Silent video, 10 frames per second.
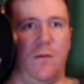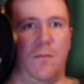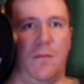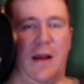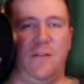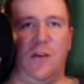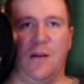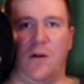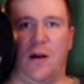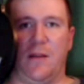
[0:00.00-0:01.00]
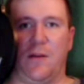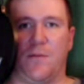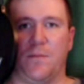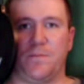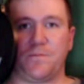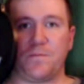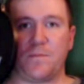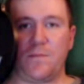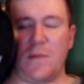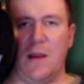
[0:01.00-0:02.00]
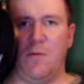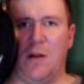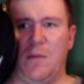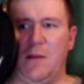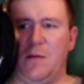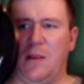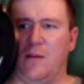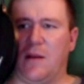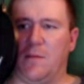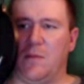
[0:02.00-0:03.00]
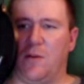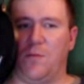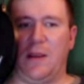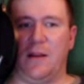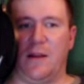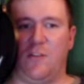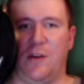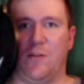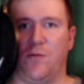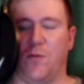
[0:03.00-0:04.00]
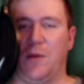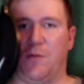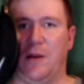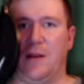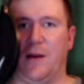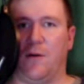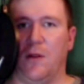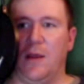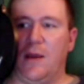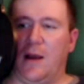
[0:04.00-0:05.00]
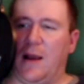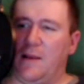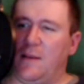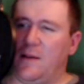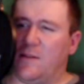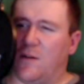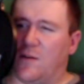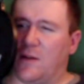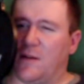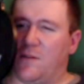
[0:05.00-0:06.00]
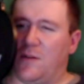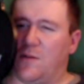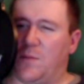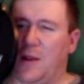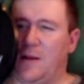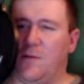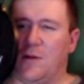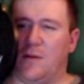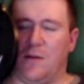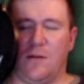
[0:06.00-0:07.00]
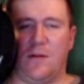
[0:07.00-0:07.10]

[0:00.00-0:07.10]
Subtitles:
my channel on there. And what I mean is they're making a channel for me right now. I think it's called like a channel, but anyways,